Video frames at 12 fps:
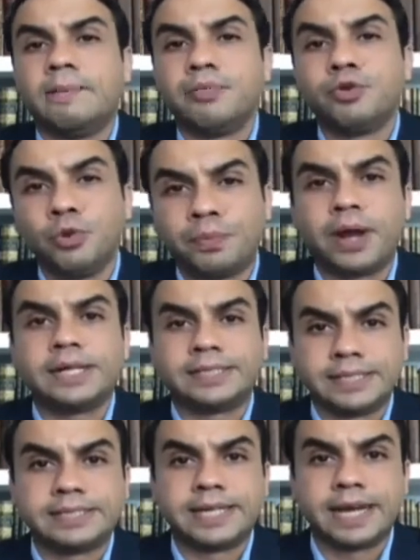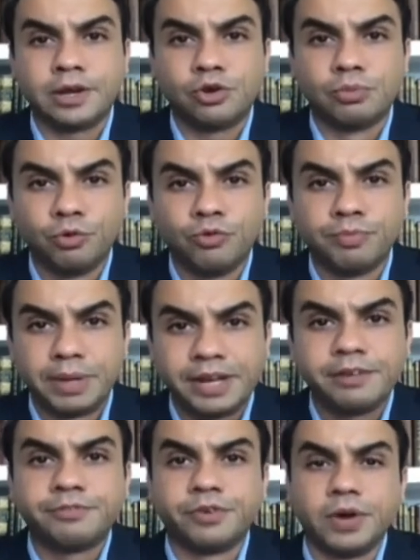do prices tend to move
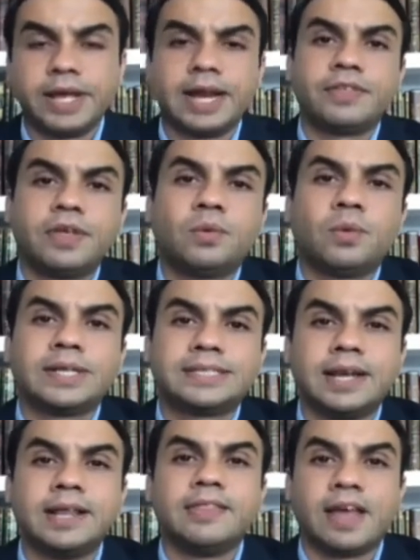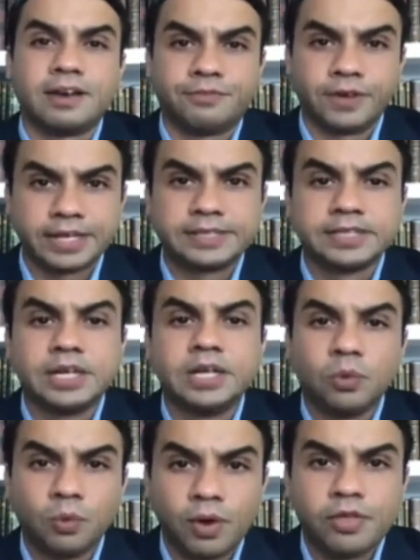meaningfully. And I think we're still in that phase
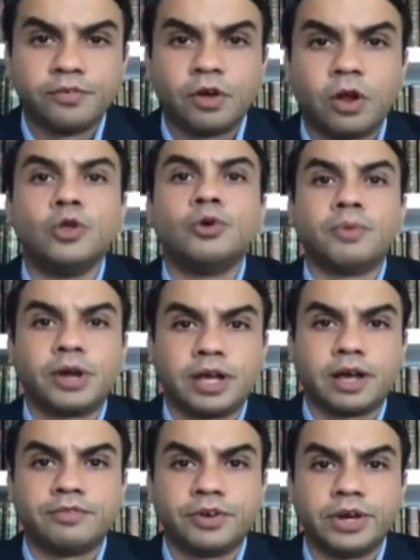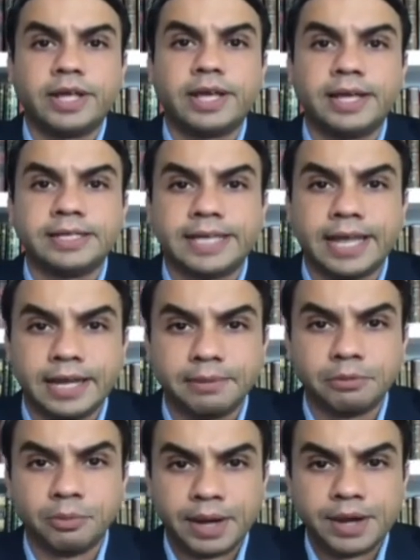where the volume recovery is gaining
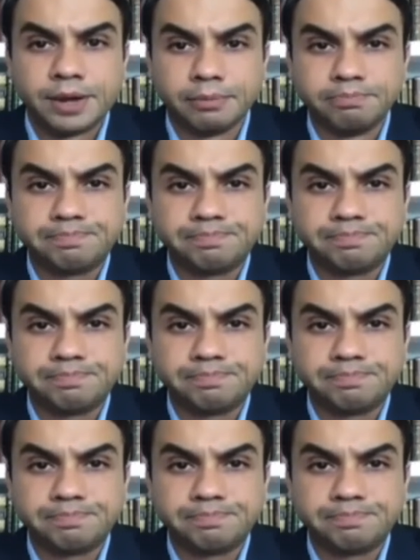momentum.